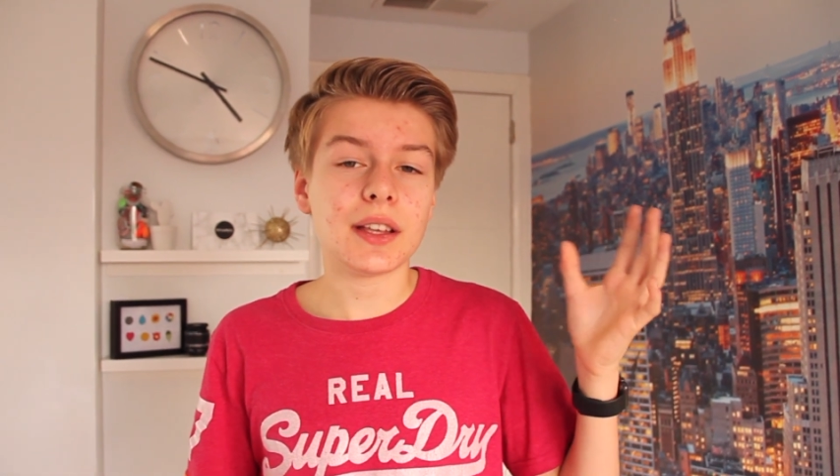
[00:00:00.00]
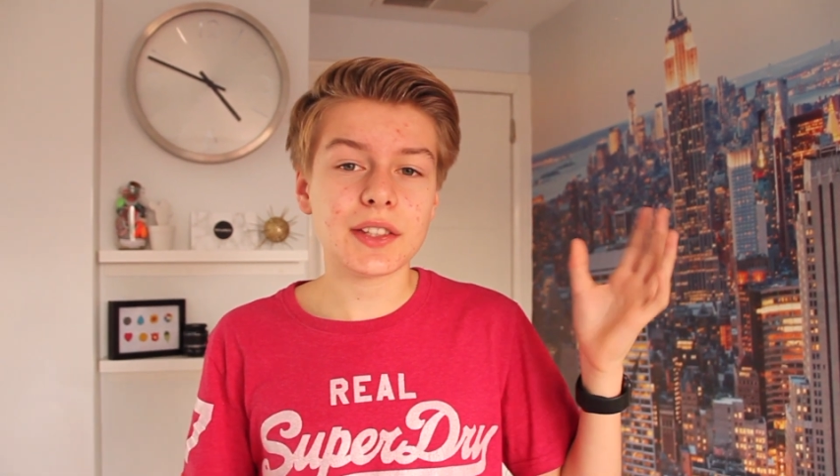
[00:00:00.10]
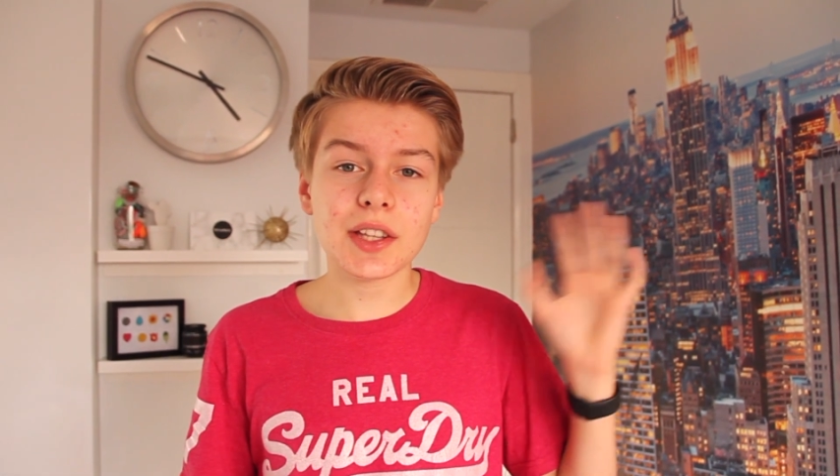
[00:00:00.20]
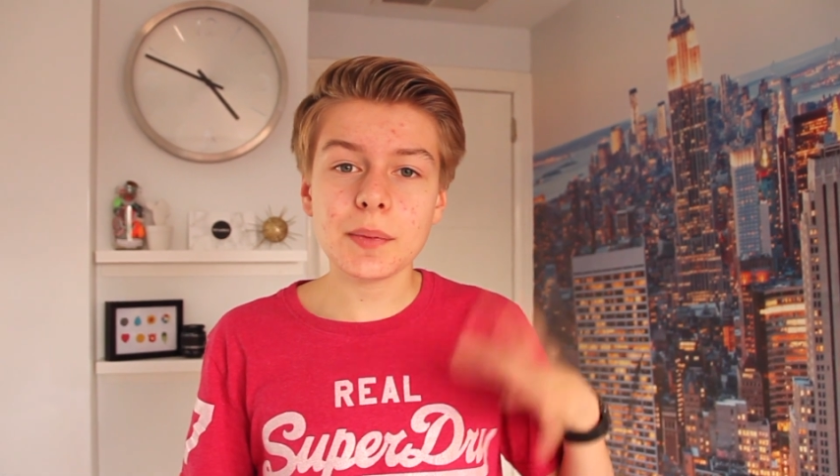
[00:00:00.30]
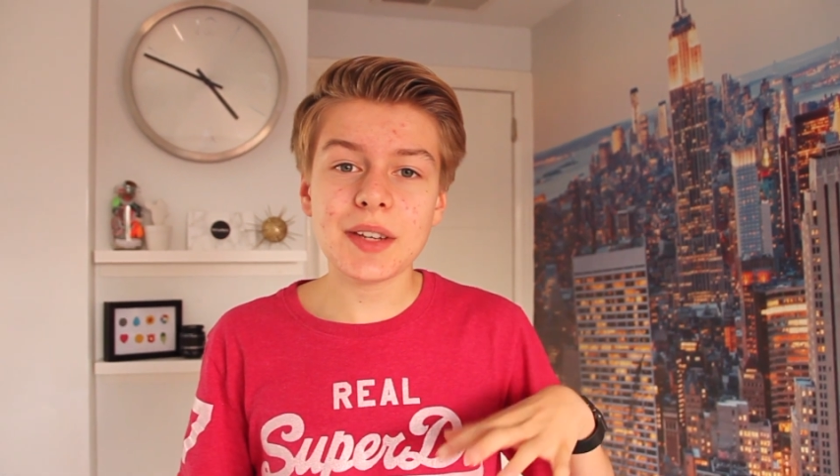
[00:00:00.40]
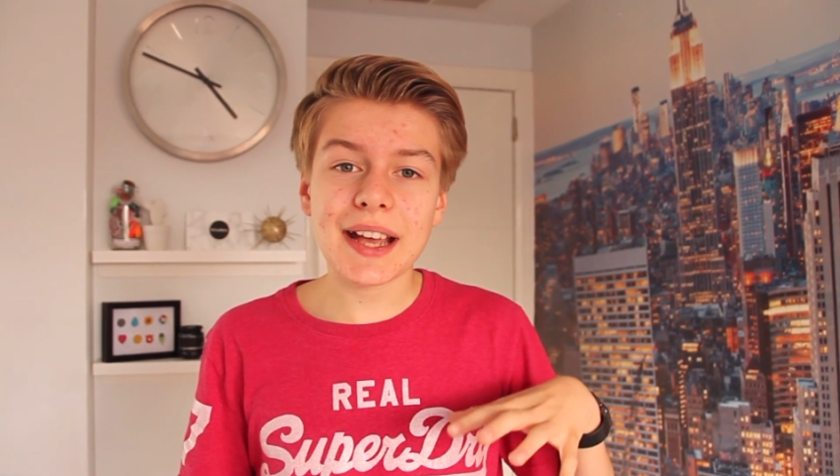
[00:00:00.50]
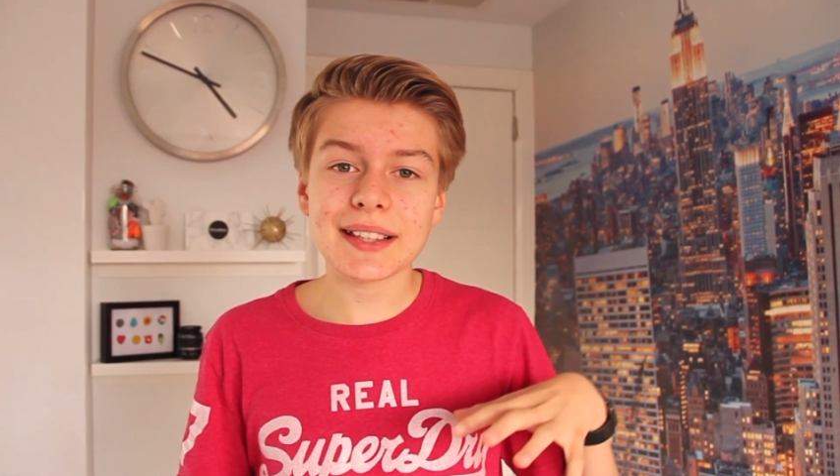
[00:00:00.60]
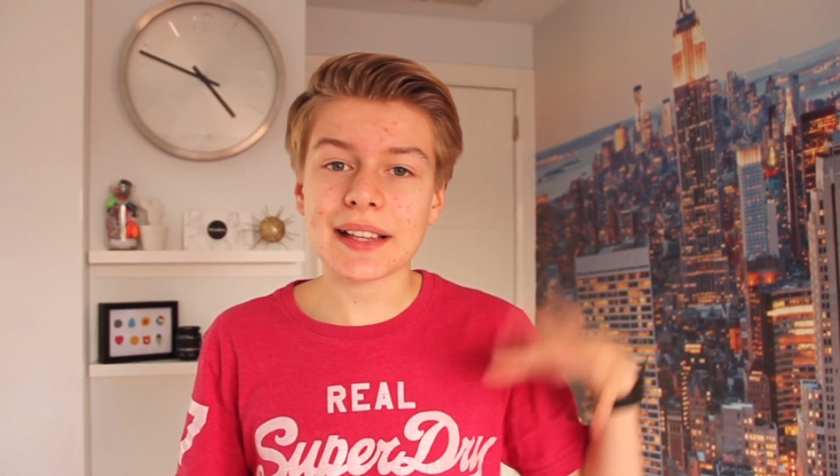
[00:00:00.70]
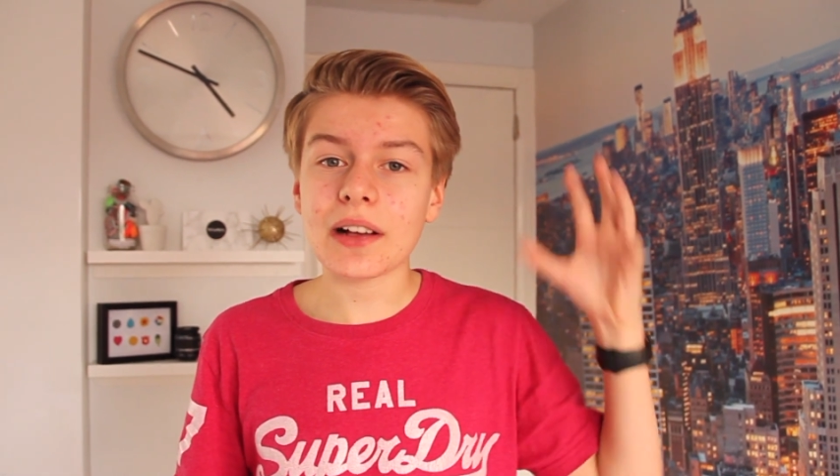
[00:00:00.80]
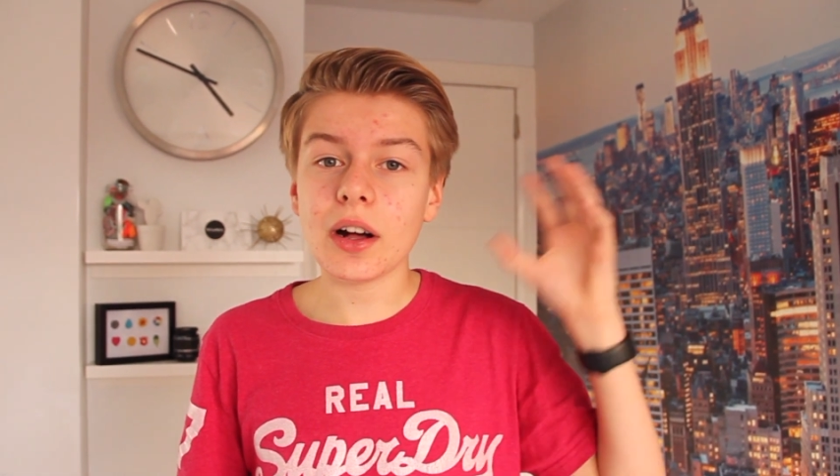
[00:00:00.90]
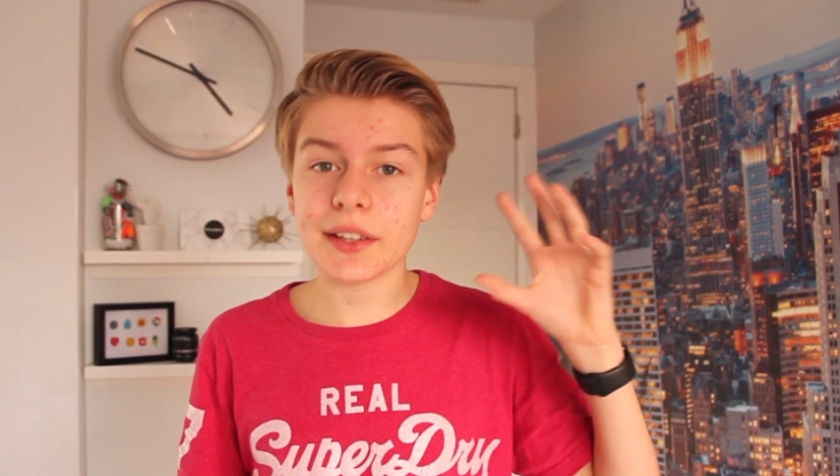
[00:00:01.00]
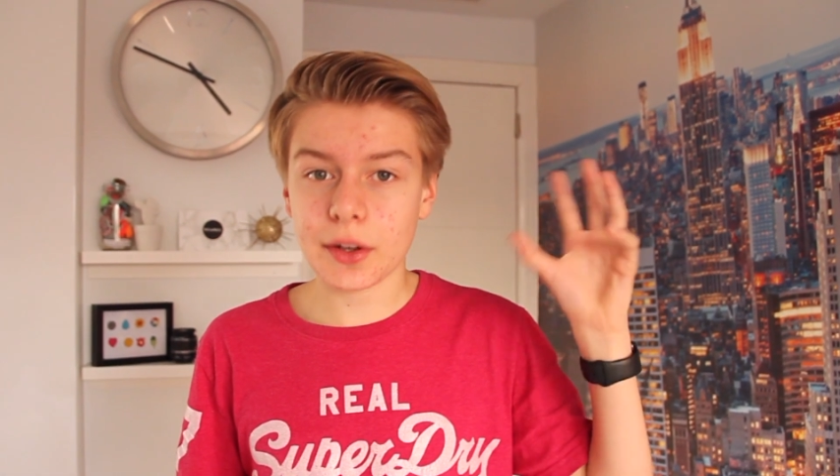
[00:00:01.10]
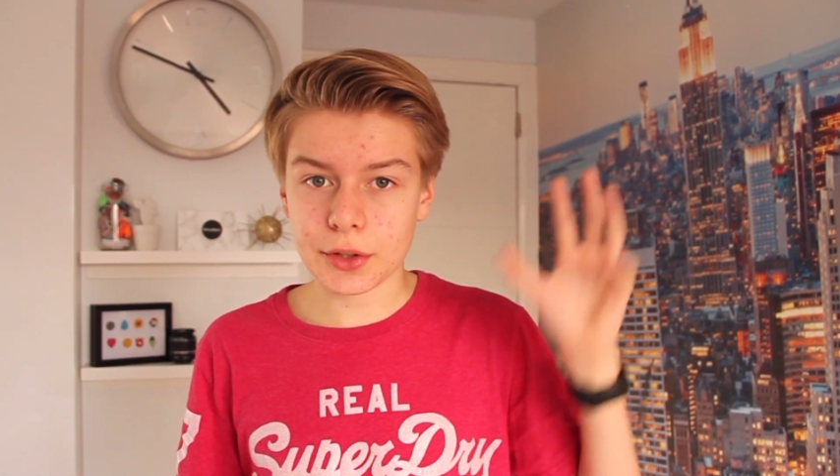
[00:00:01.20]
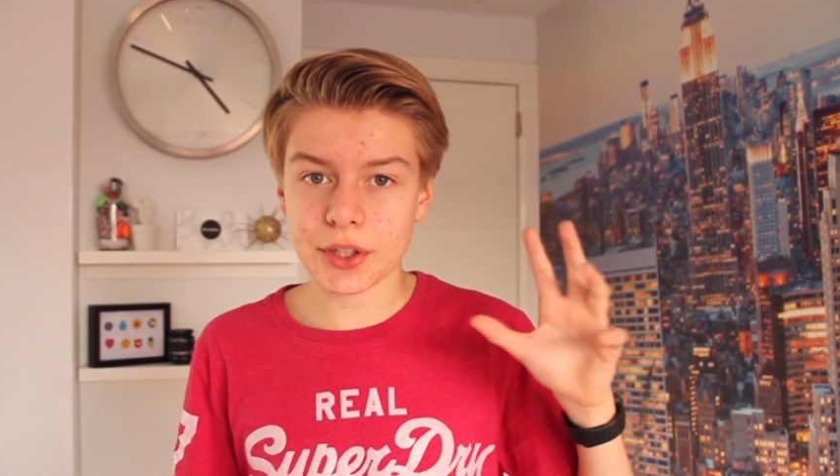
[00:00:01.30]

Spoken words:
subjects that all the other